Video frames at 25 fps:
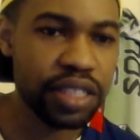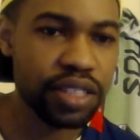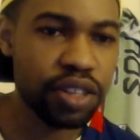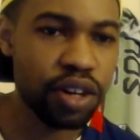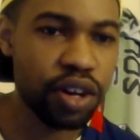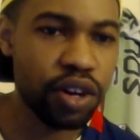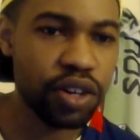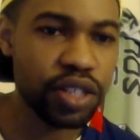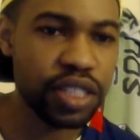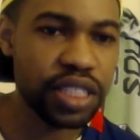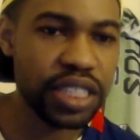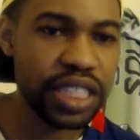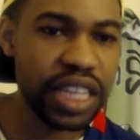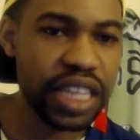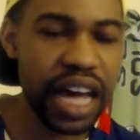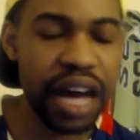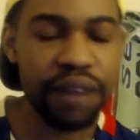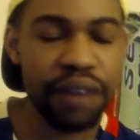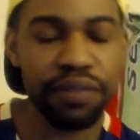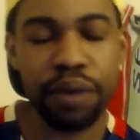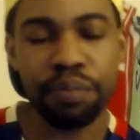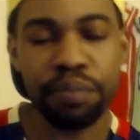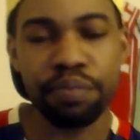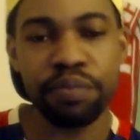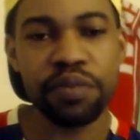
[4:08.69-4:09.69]
So,
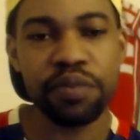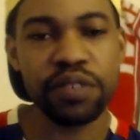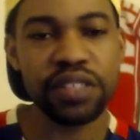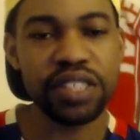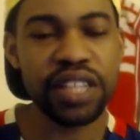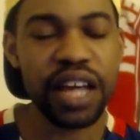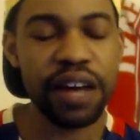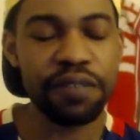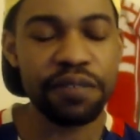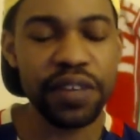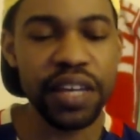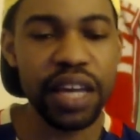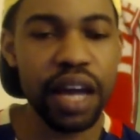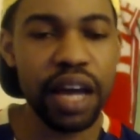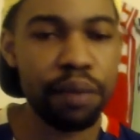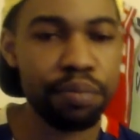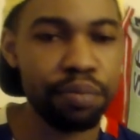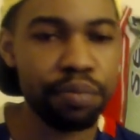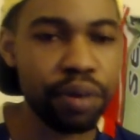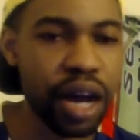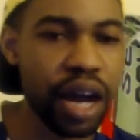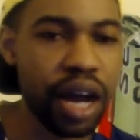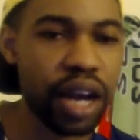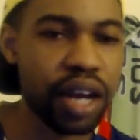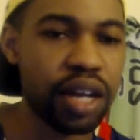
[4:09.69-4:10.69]
Slavia
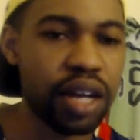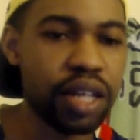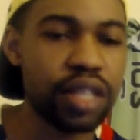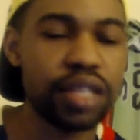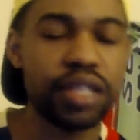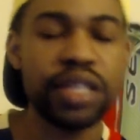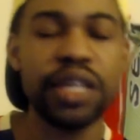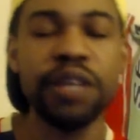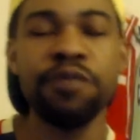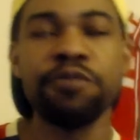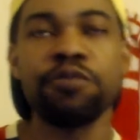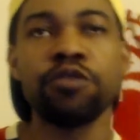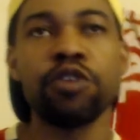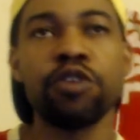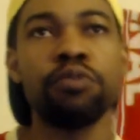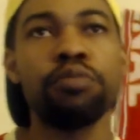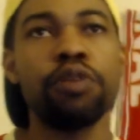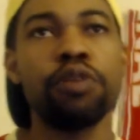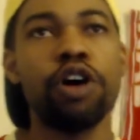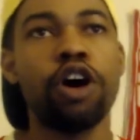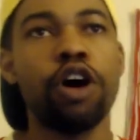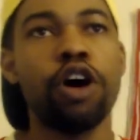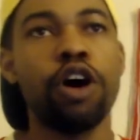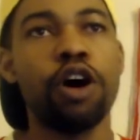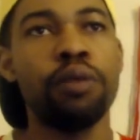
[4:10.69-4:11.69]
Praga, the team
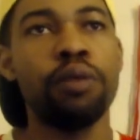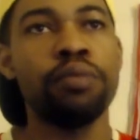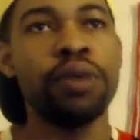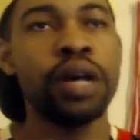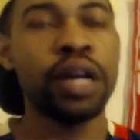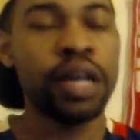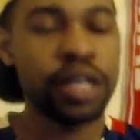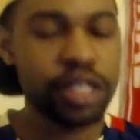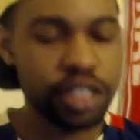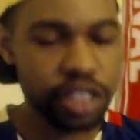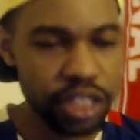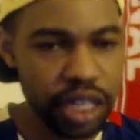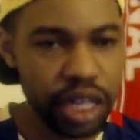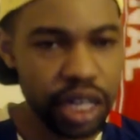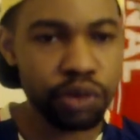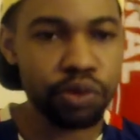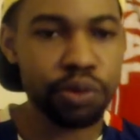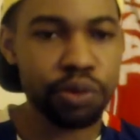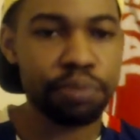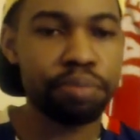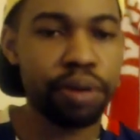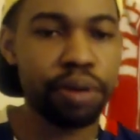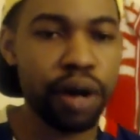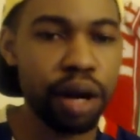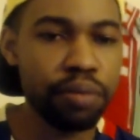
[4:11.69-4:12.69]
from Czech
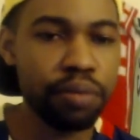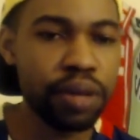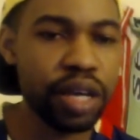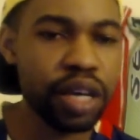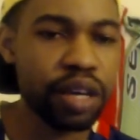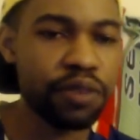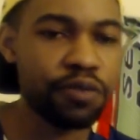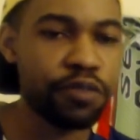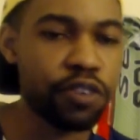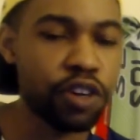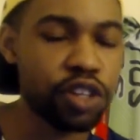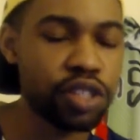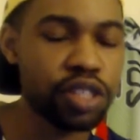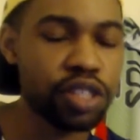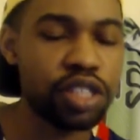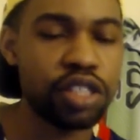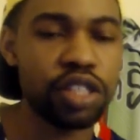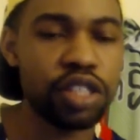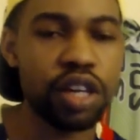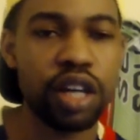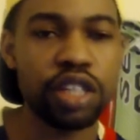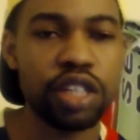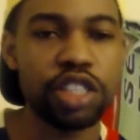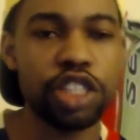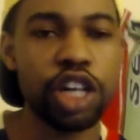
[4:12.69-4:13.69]
Republic versus
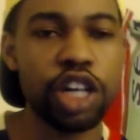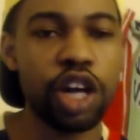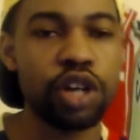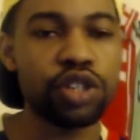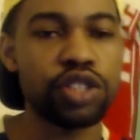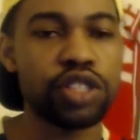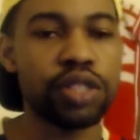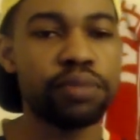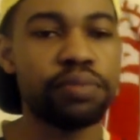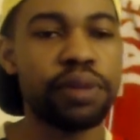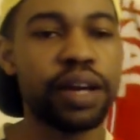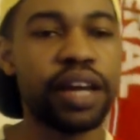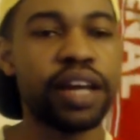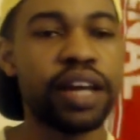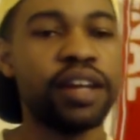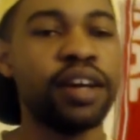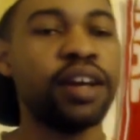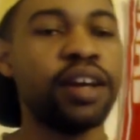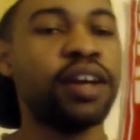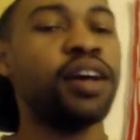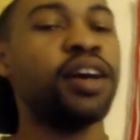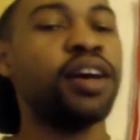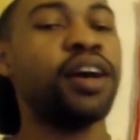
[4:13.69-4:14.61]
Chelsea, man.